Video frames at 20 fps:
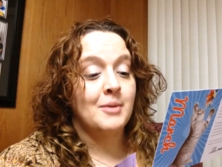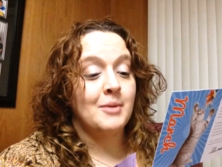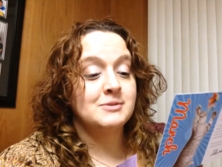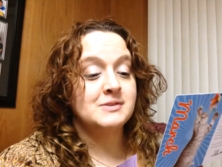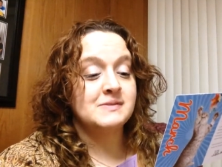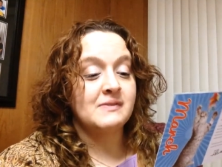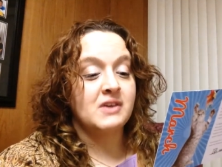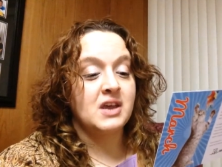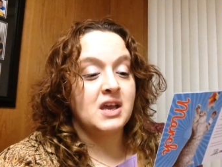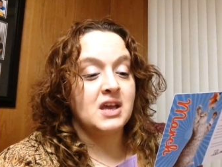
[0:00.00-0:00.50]

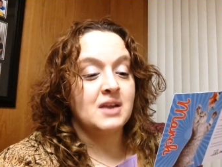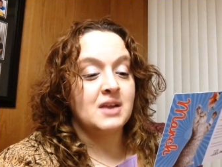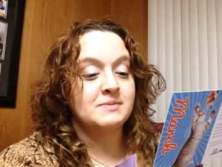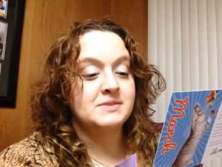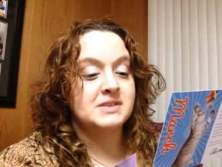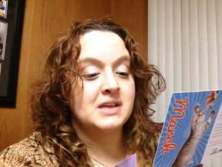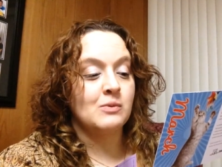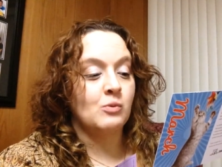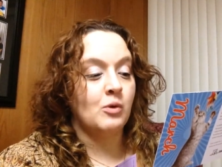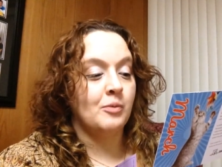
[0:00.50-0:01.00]
bubbles of
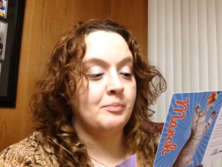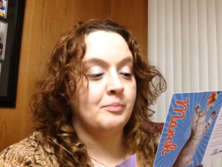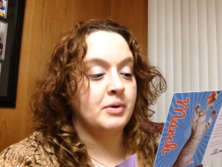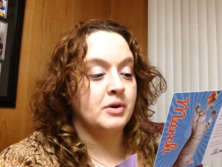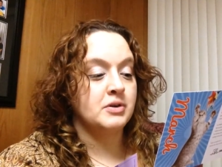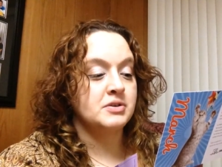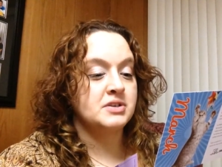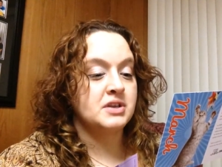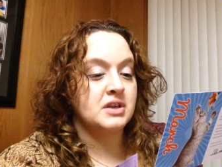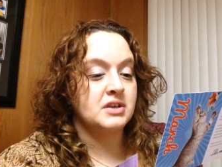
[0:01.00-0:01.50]
catnip scent will
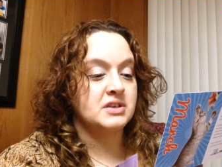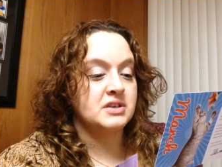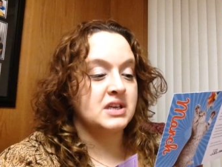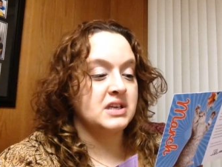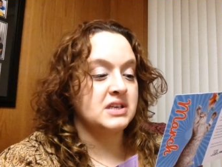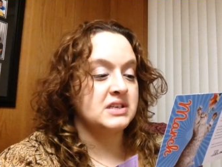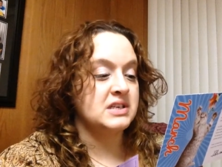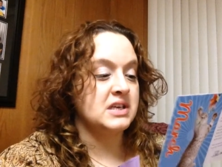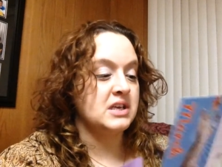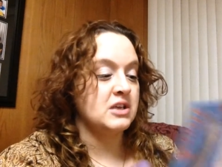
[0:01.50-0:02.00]
burst
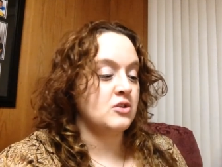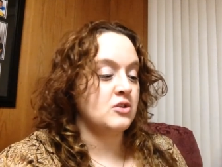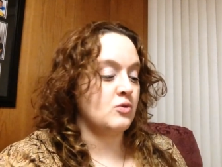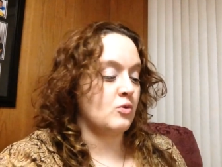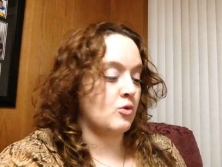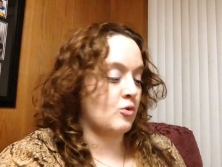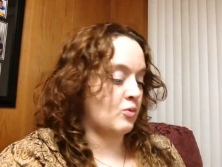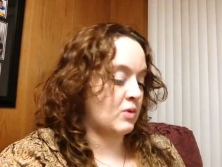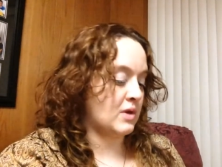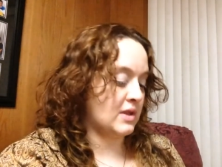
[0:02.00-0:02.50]
to
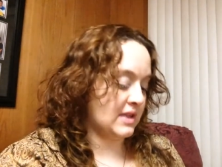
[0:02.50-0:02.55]
continue